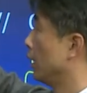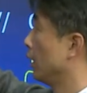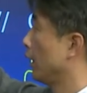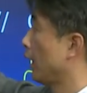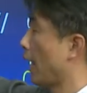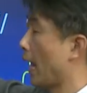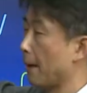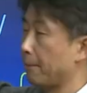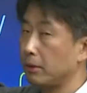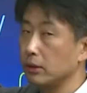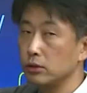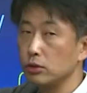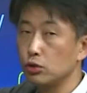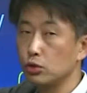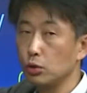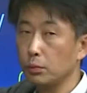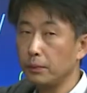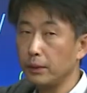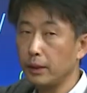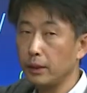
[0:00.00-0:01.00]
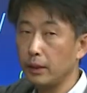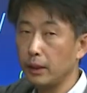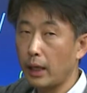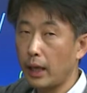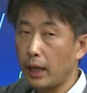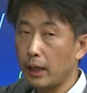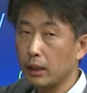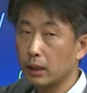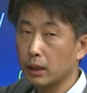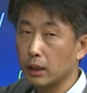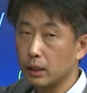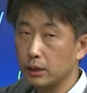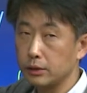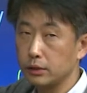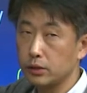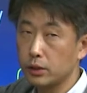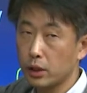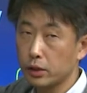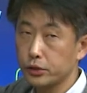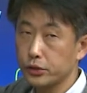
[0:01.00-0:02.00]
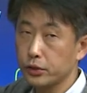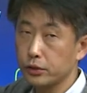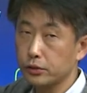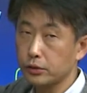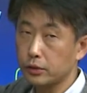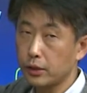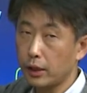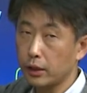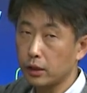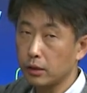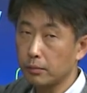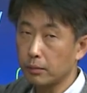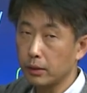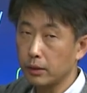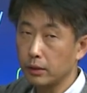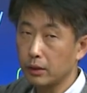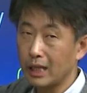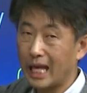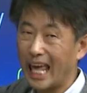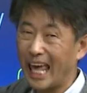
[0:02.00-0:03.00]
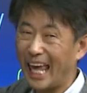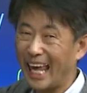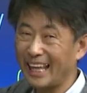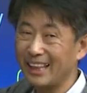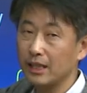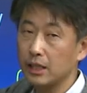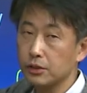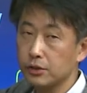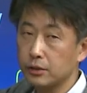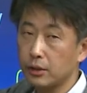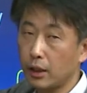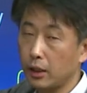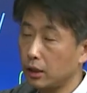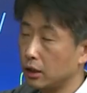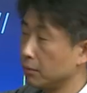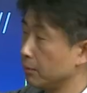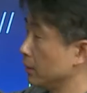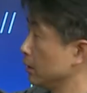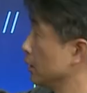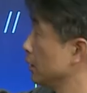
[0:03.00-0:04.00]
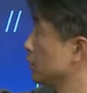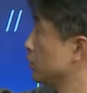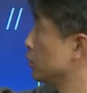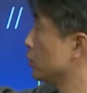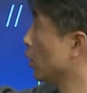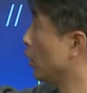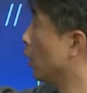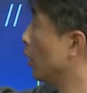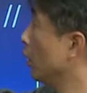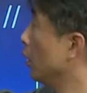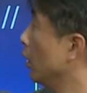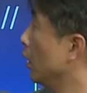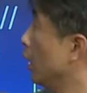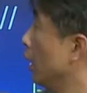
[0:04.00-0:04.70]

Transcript: happens to be a conjunction statement, and statement. So,